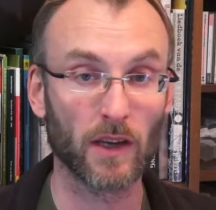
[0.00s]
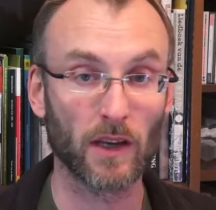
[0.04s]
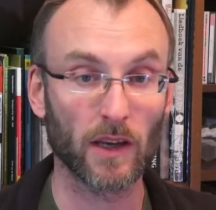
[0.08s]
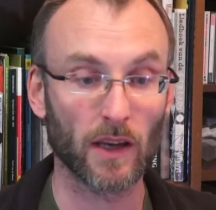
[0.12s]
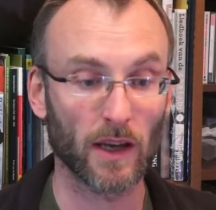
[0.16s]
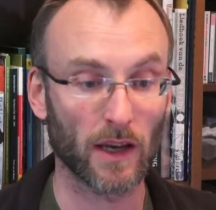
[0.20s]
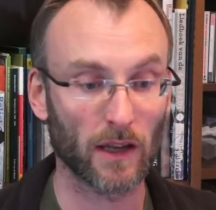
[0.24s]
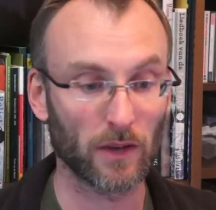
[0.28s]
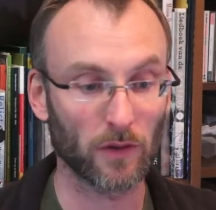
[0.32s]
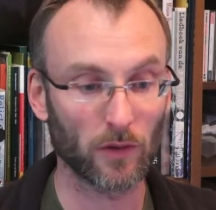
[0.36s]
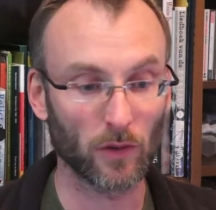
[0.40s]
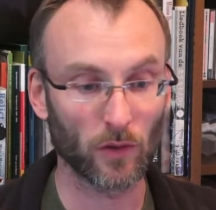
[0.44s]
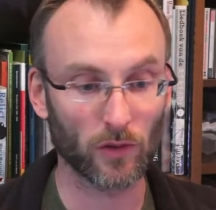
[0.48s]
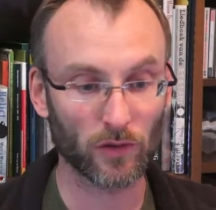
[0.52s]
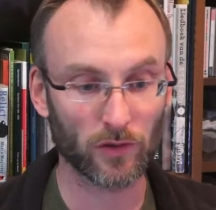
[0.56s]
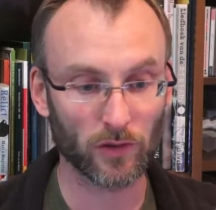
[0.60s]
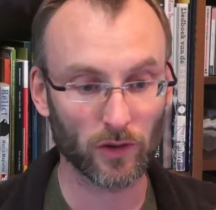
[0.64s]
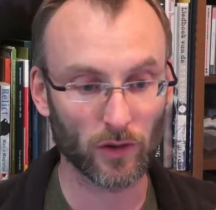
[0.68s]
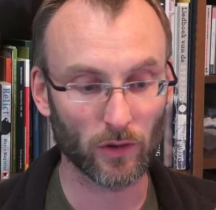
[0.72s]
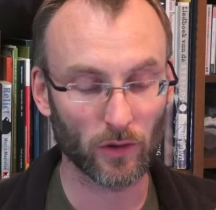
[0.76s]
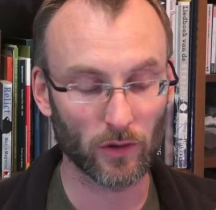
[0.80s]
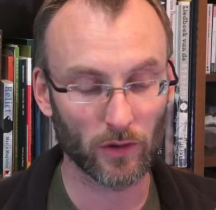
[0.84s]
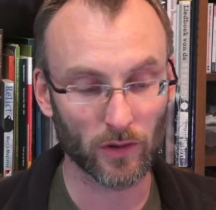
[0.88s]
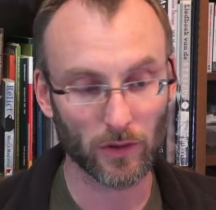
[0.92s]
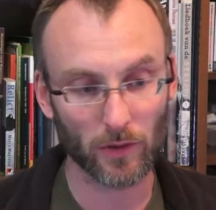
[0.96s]
And
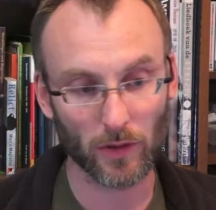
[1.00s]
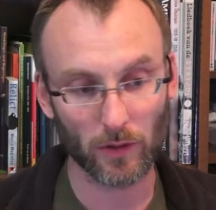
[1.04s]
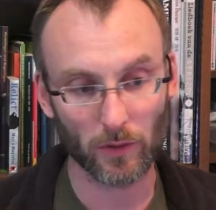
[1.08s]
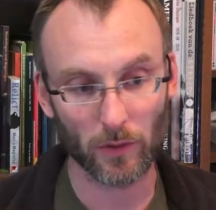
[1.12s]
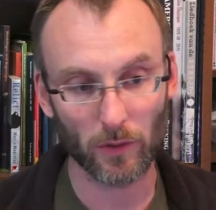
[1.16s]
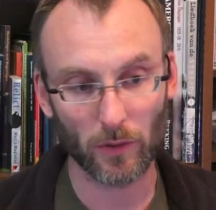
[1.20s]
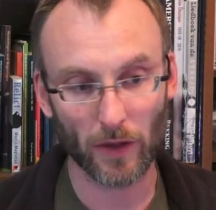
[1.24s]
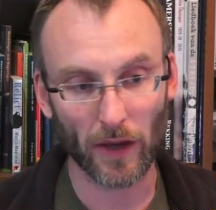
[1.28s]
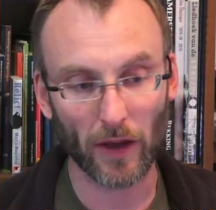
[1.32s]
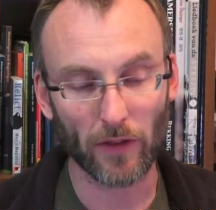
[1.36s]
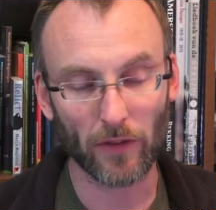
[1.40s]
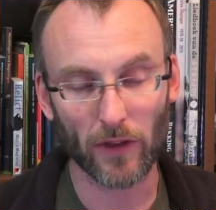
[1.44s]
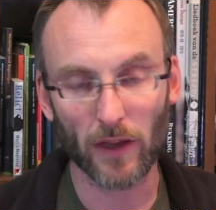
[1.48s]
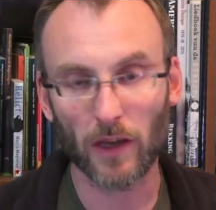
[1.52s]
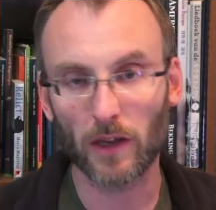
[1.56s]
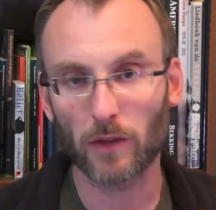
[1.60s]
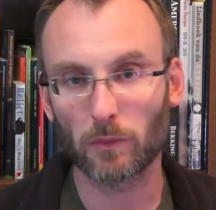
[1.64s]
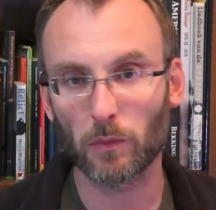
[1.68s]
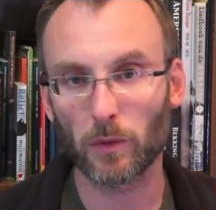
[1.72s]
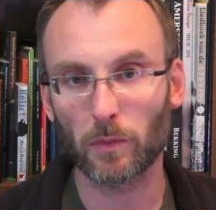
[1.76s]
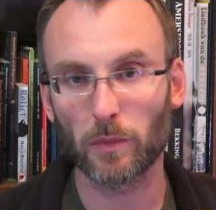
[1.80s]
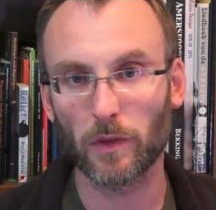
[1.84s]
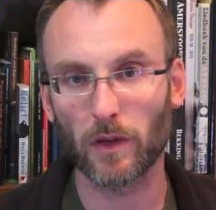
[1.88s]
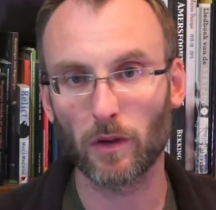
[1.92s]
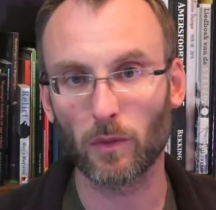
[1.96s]
also, I think it
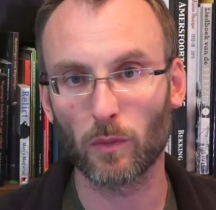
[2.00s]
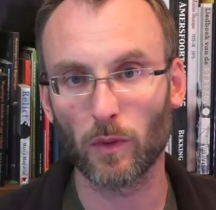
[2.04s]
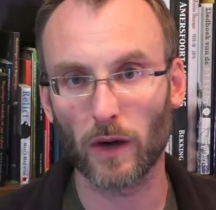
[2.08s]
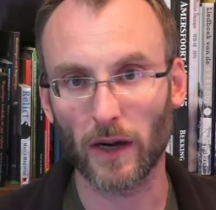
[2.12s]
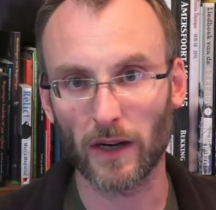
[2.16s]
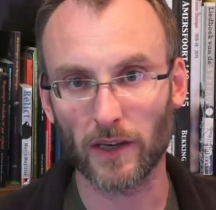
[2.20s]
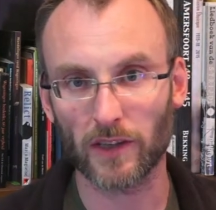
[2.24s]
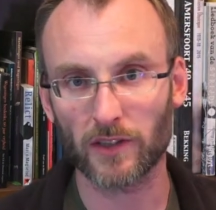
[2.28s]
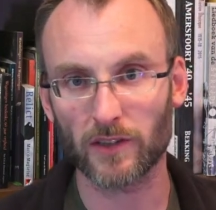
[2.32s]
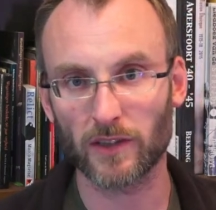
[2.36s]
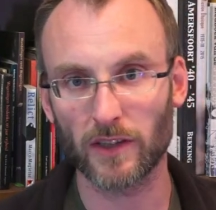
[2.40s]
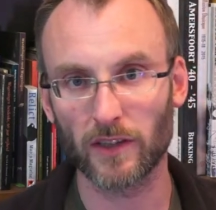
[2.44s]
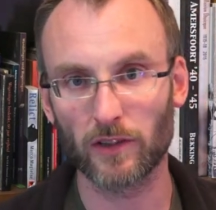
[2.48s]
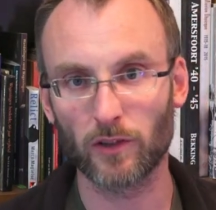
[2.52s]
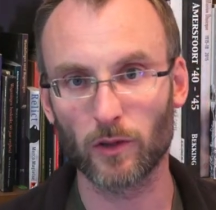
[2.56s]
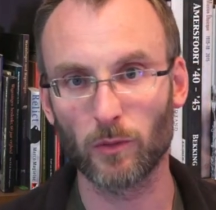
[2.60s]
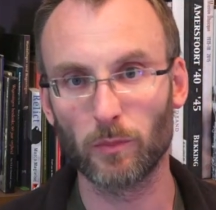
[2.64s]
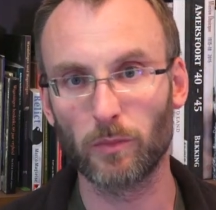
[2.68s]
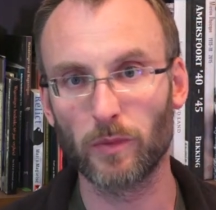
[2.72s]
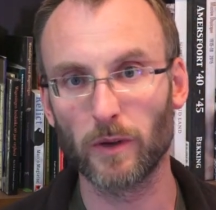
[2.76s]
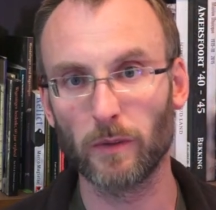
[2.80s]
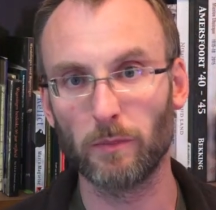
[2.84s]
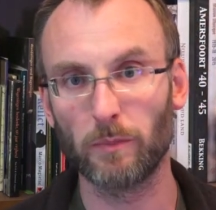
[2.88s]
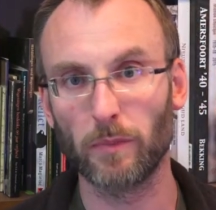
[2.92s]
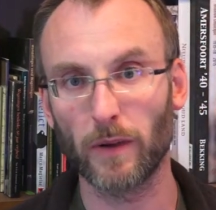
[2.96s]
would be a wise thing to
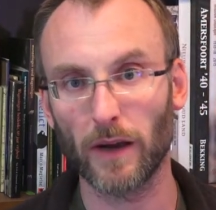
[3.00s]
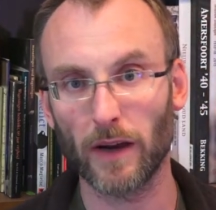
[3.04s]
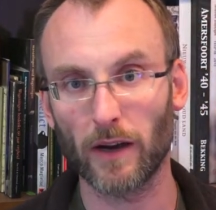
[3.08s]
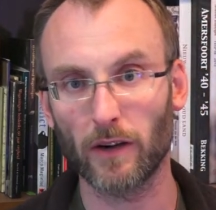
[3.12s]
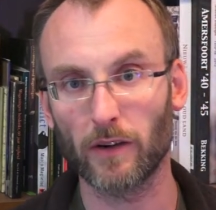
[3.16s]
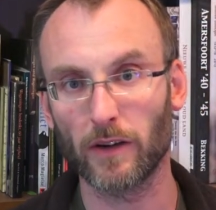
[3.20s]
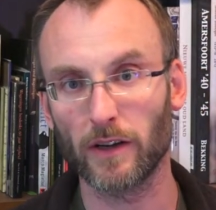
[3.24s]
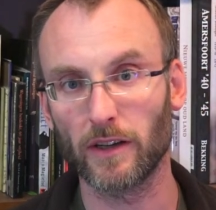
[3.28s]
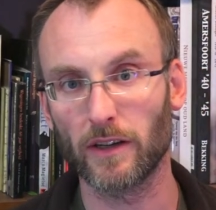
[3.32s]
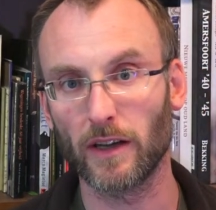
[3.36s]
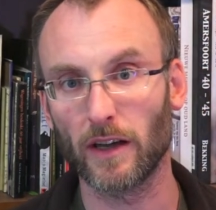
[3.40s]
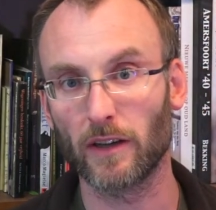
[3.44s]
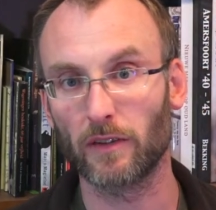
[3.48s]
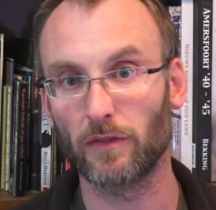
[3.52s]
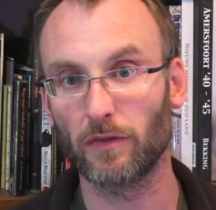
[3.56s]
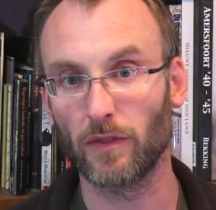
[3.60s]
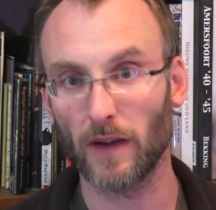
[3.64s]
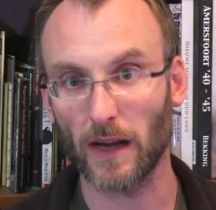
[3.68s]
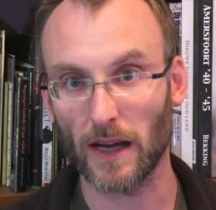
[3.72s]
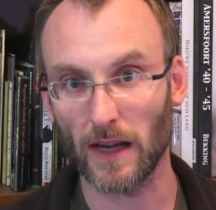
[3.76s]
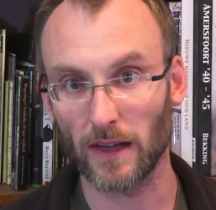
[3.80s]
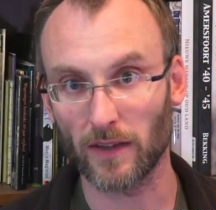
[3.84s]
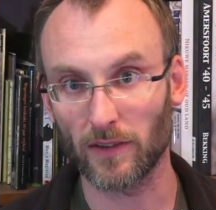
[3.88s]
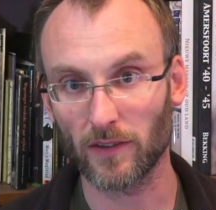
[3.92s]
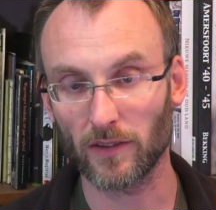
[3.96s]
prepare in
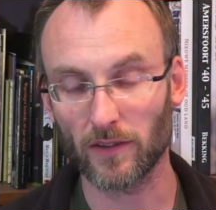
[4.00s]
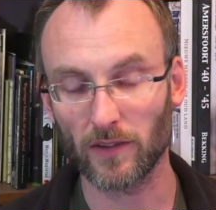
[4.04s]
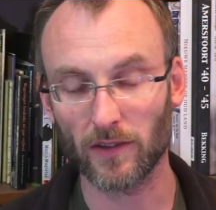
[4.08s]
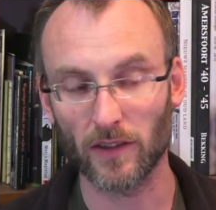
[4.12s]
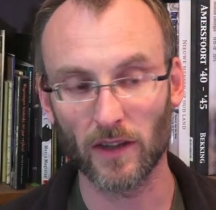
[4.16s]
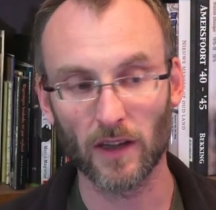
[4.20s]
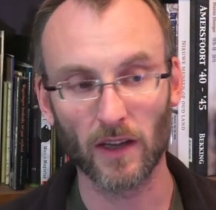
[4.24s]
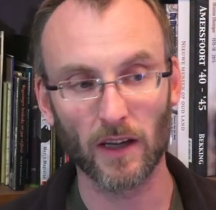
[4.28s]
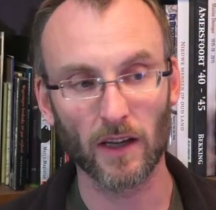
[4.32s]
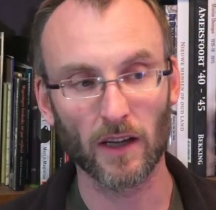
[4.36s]
advance,